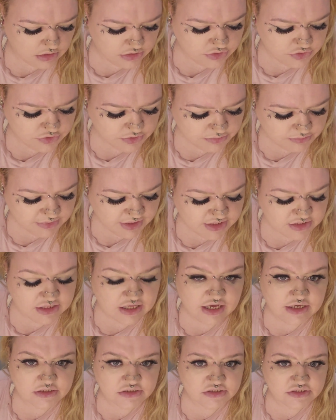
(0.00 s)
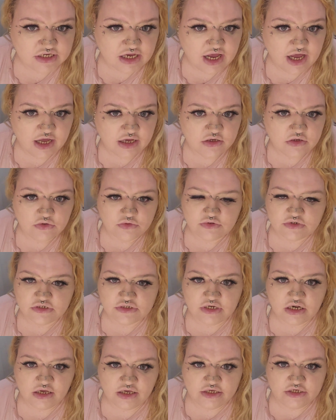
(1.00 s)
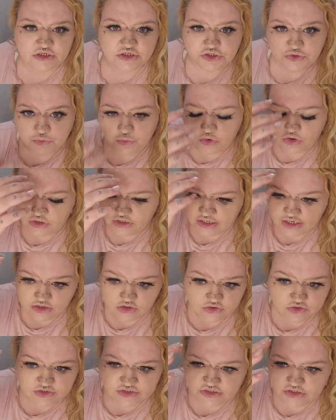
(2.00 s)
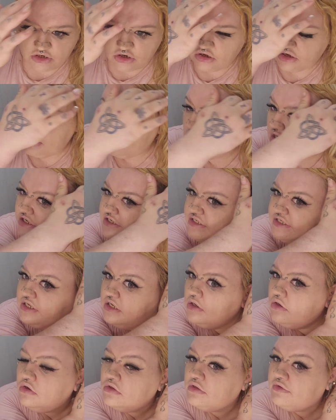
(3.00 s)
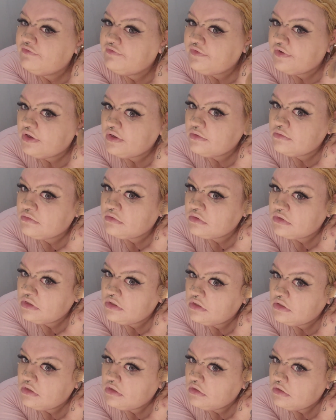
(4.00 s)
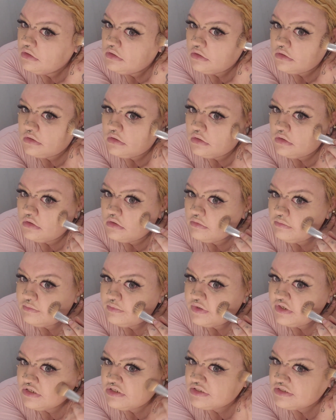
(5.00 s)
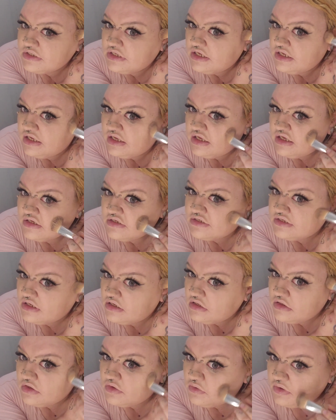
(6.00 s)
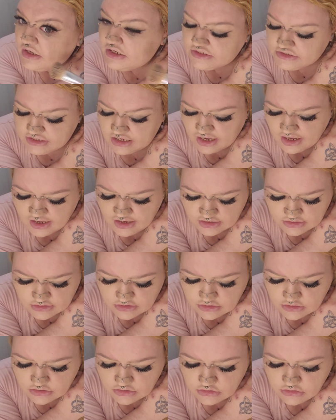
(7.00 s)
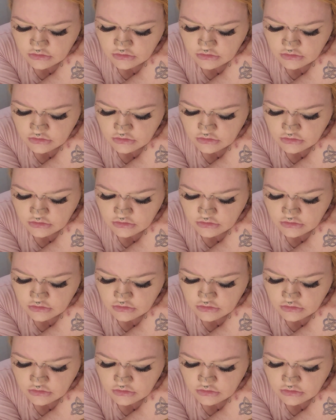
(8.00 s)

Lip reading: And you can make that as dark or as light as you want. It looks a lot lighter on the phone, but it is quite dark